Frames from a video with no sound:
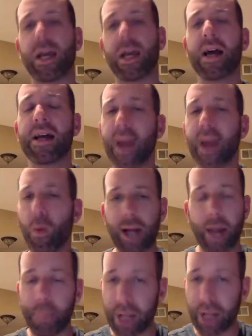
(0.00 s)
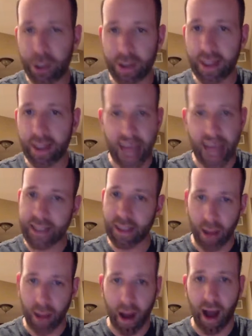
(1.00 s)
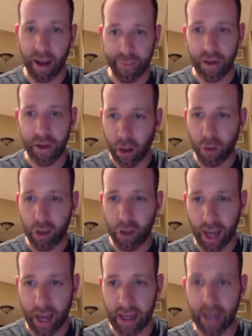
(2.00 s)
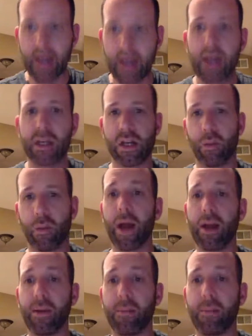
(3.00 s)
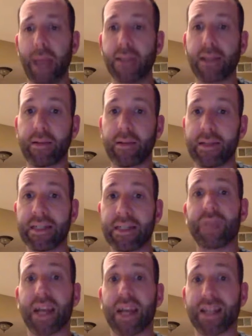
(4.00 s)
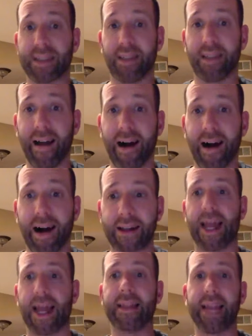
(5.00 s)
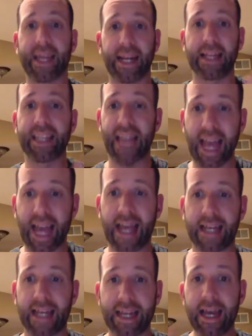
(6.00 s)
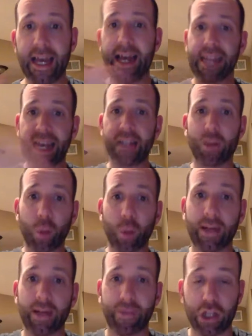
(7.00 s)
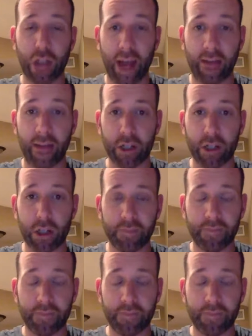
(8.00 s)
Now we're not pitching this as live, okay? You know, but basically stuff gets unlocked and they can attend each week of the challenge